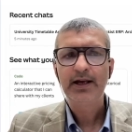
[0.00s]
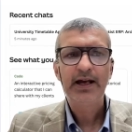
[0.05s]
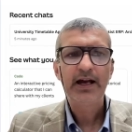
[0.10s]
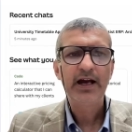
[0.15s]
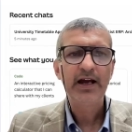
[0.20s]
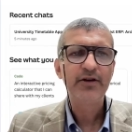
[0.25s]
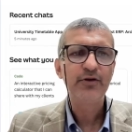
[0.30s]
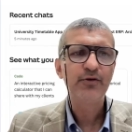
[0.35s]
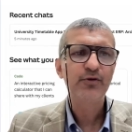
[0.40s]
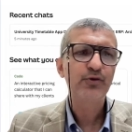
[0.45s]

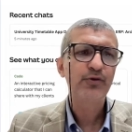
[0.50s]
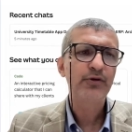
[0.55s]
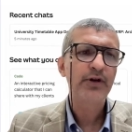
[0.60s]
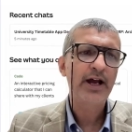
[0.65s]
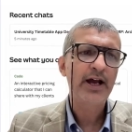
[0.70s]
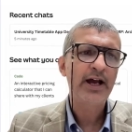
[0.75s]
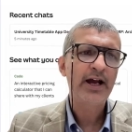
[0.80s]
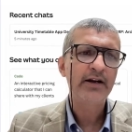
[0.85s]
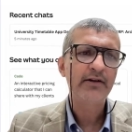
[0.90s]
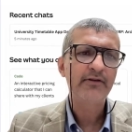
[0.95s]
and you could
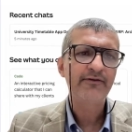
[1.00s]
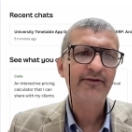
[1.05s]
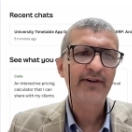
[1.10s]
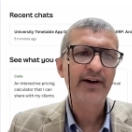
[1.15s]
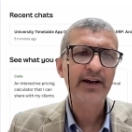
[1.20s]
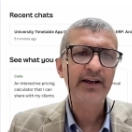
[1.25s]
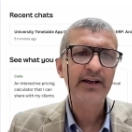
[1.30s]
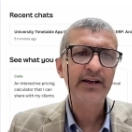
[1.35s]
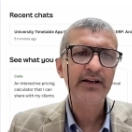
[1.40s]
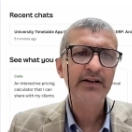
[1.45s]
add
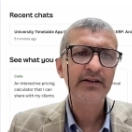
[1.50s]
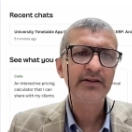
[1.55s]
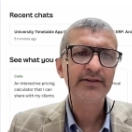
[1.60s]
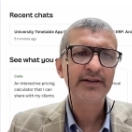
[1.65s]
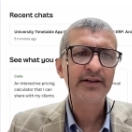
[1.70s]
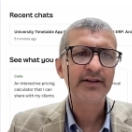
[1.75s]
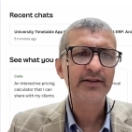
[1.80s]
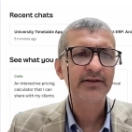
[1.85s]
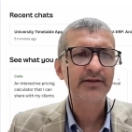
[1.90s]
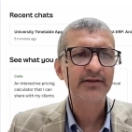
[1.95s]
files
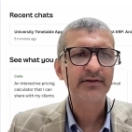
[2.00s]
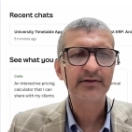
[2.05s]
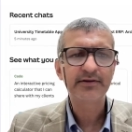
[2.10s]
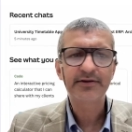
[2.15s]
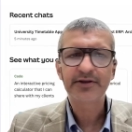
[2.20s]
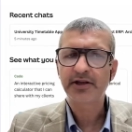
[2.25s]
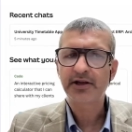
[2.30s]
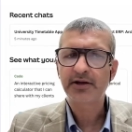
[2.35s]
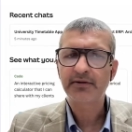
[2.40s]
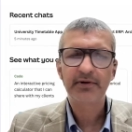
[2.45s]
and
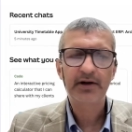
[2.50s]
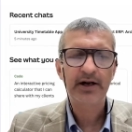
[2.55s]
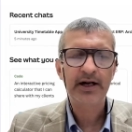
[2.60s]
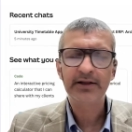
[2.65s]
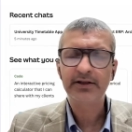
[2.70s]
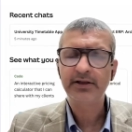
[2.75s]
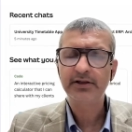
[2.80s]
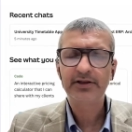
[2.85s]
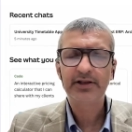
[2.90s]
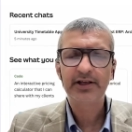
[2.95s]

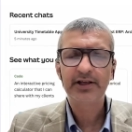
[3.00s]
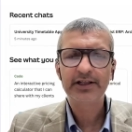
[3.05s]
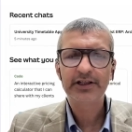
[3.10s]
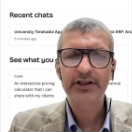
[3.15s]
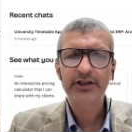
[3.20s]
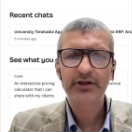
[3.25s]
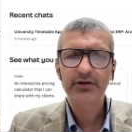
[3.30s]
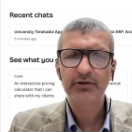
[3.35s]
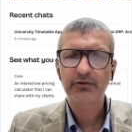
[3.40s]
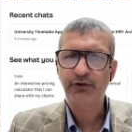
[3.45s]
other
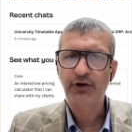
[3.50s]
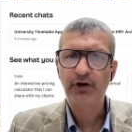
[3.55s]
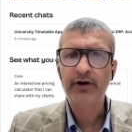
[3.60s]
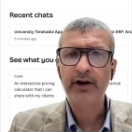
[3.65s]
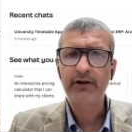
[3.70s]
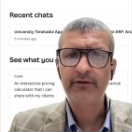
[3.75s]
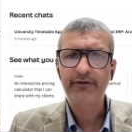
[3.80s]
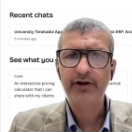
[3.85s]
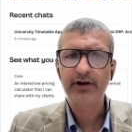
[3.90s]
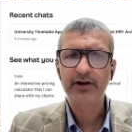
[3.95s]
things for
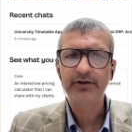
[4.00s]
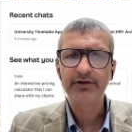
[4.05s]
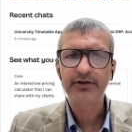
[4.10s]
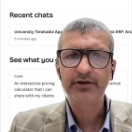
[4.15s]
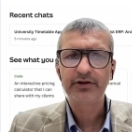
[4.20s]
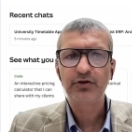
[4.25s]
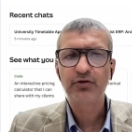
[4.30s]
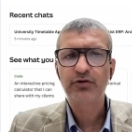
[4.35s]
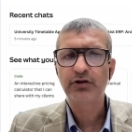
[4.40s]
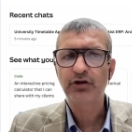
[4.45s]

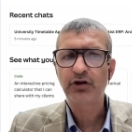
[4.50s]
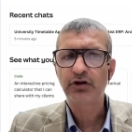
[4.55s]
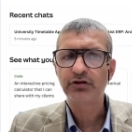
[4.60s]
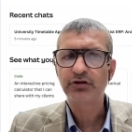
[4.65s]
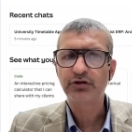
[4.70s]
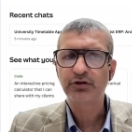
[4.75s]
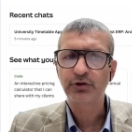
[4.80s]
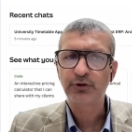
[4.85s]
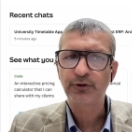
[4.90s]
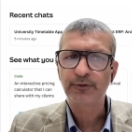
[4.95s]
reference. You can
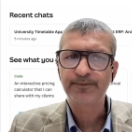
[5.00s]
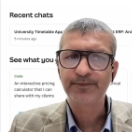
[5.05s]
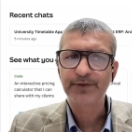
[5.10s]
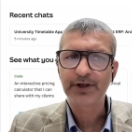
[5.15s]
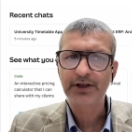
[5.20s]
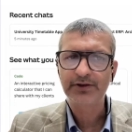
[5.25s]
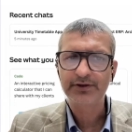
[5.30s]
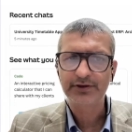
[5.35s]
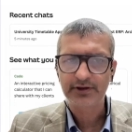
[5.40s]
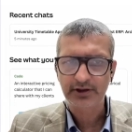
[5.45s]
also
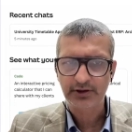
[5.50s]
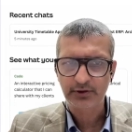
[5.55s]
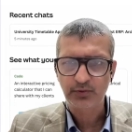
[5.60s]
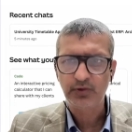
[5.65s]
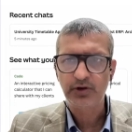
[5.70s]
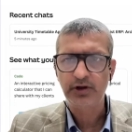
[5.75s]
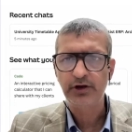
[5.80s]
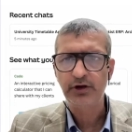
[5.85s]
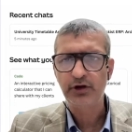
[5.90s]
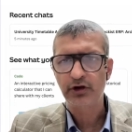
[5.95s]
insert
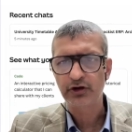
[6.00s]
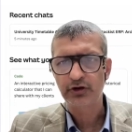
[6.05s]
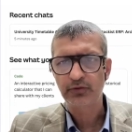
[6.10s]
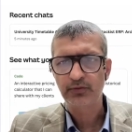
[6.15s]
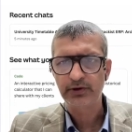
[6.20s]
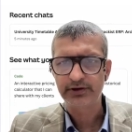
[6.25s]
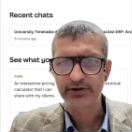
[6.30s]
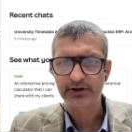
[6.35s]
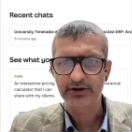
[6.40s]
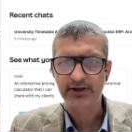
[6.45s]
Word
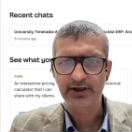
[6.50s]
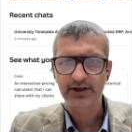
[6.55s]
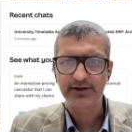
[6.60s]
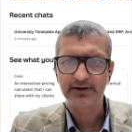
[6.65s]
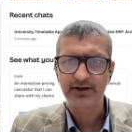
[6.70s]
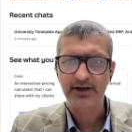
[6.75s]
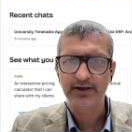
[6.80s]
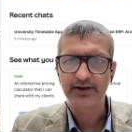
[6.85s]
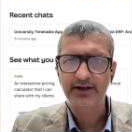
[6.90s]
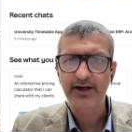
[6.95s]
documents and things
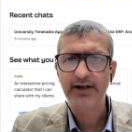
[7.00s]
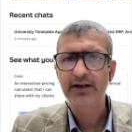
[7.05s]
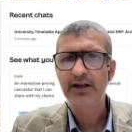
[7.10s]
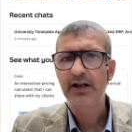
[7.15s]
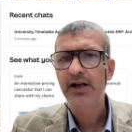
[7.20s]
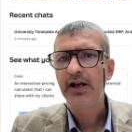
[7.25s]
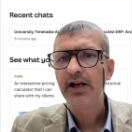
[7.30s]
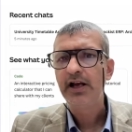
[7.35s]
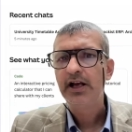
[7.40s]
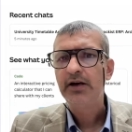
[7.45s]
like that.
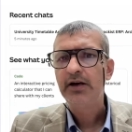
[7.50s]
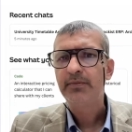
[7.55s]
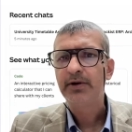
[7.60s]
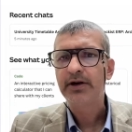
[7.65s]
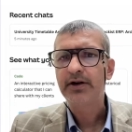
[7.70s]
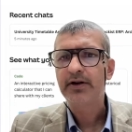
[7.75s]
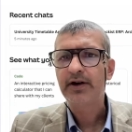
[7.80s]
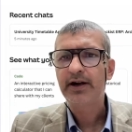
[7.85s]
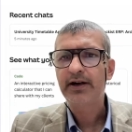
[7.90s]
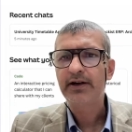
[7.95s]

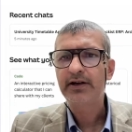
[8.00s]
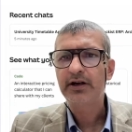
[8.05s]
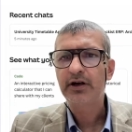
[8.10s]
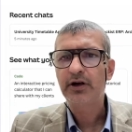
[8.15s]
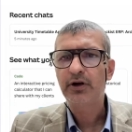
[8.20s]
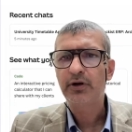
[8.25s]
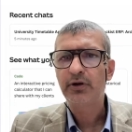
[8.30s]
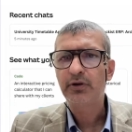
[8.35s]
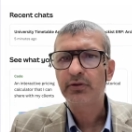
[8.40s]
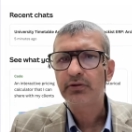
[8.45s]
But right
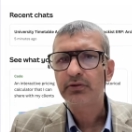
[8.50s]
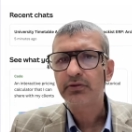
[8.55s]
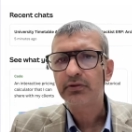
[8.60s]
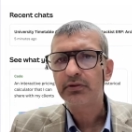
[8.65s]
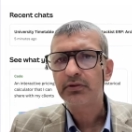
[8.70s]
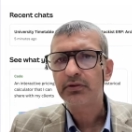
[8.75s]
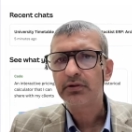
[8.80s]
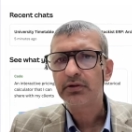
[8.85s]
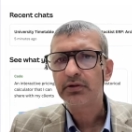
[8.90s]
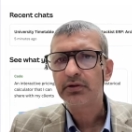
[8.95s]
now
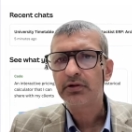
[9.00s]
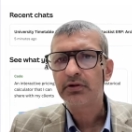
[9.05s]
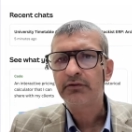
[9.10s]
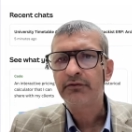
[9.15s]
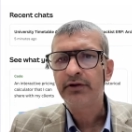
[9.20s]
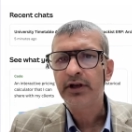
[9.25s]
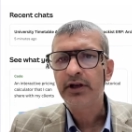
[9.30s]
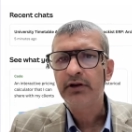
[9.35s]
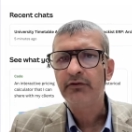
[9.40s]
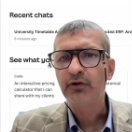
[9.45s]

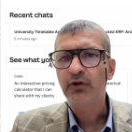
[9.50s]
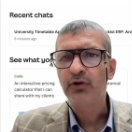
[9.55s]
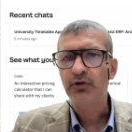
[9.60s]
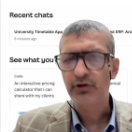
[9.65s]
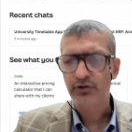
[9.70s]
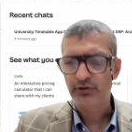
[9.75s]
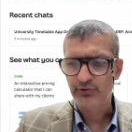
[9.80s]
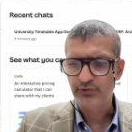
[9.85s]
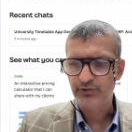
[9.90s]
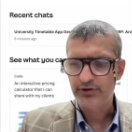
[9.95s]
we
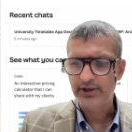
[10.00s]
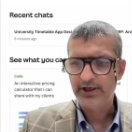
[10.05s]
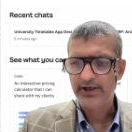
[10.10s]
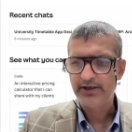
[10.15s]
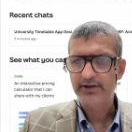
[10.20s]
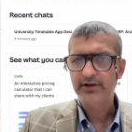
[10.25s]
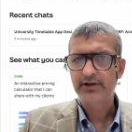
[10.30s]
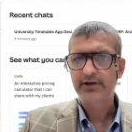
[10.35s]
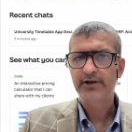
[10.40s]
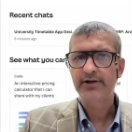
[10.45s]
won't do that.